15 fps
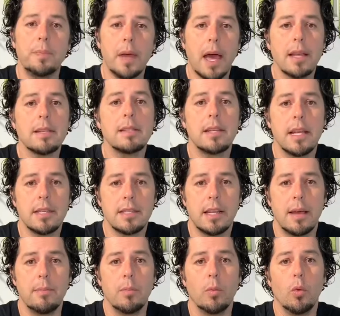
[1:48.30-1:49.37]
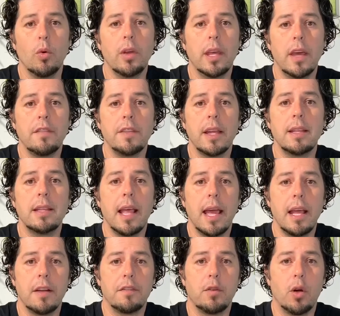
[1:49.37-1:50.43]
system will give the data
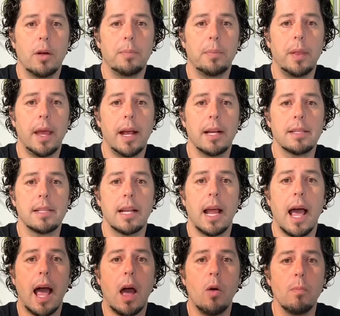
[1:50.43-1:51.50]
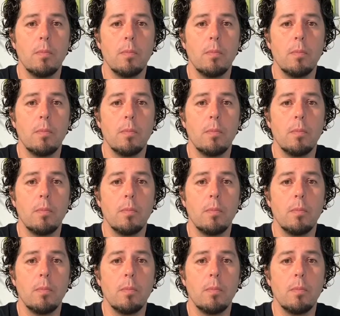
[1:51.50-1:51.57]
for our players and how